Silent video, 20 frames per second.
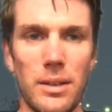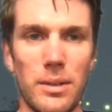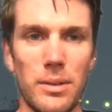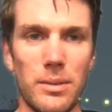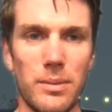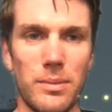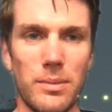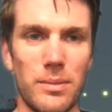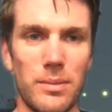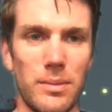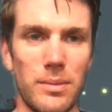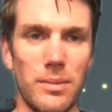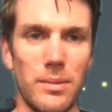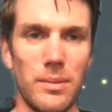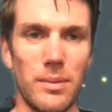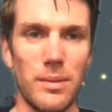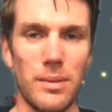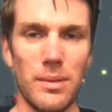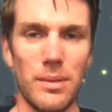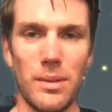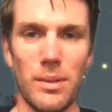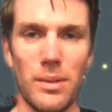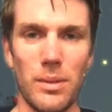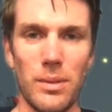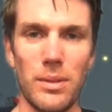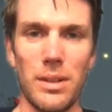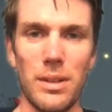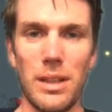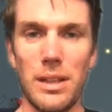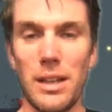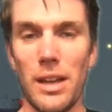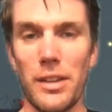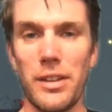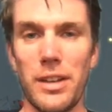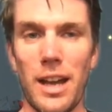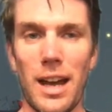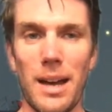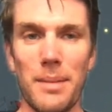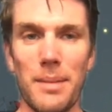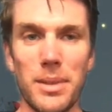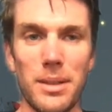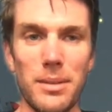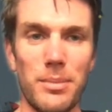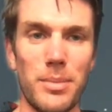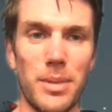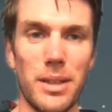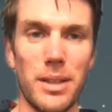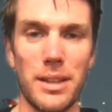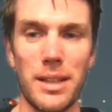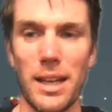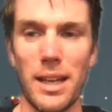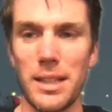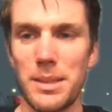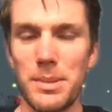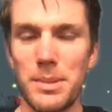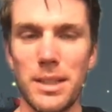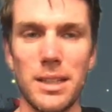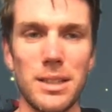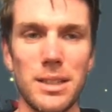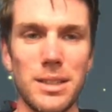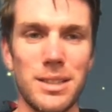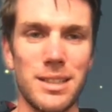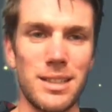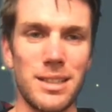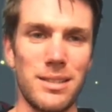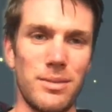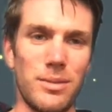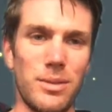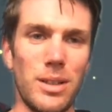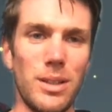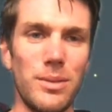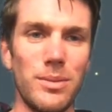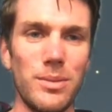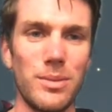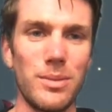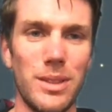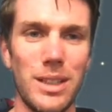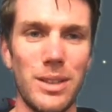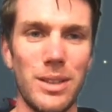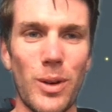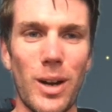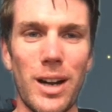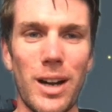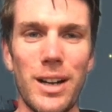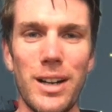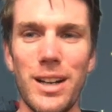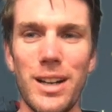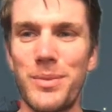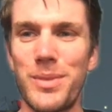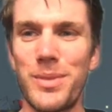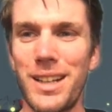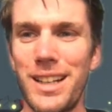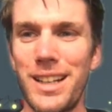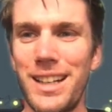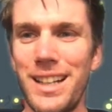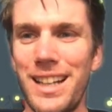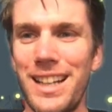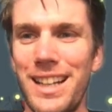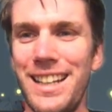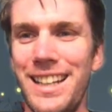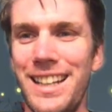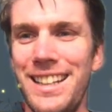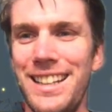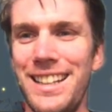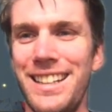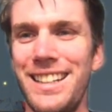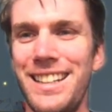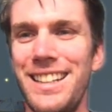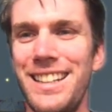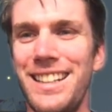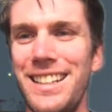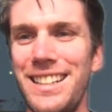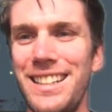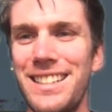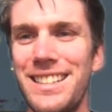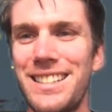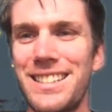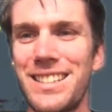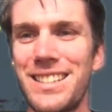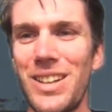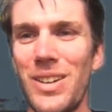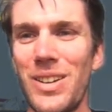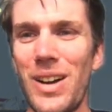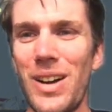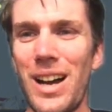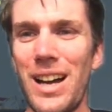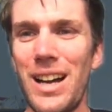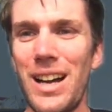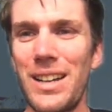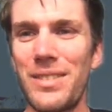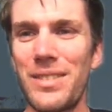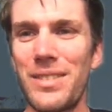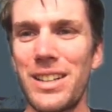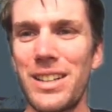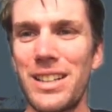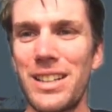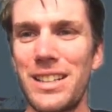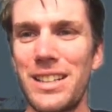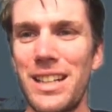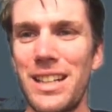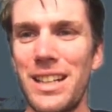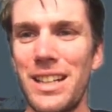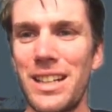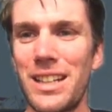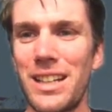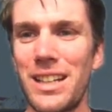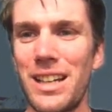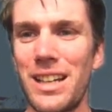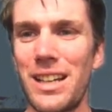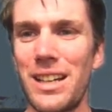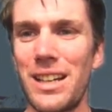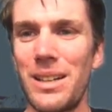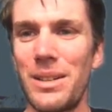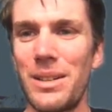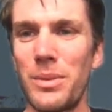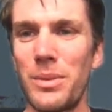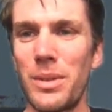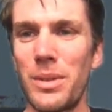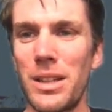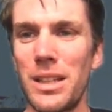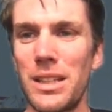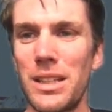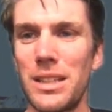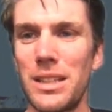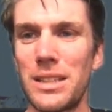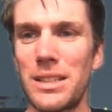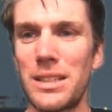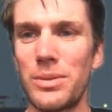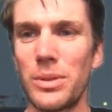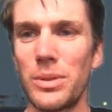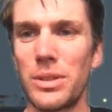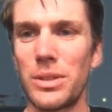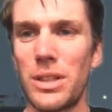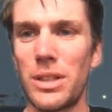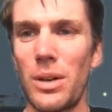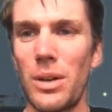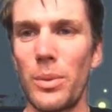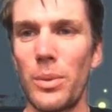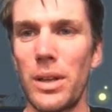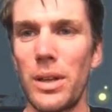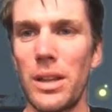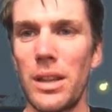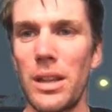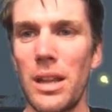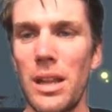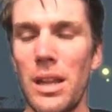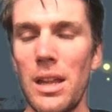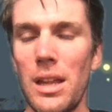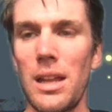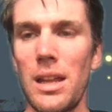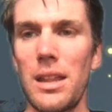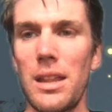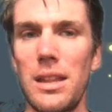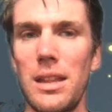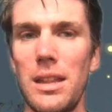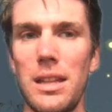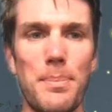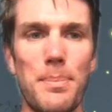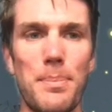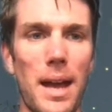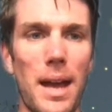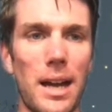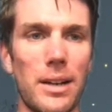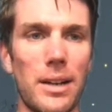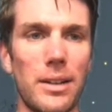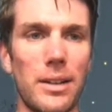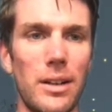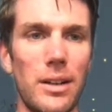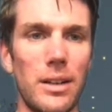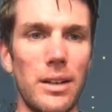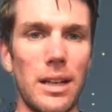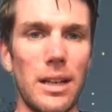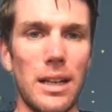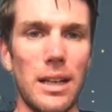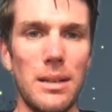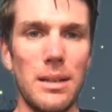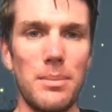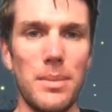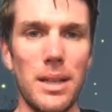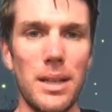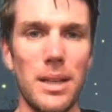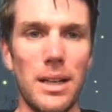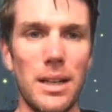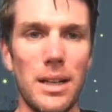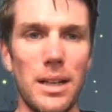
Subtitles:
And nothing happened, but that's because, well, we didn't wire it up yet. So I'm going to take one of these. We'll start with the background emitter,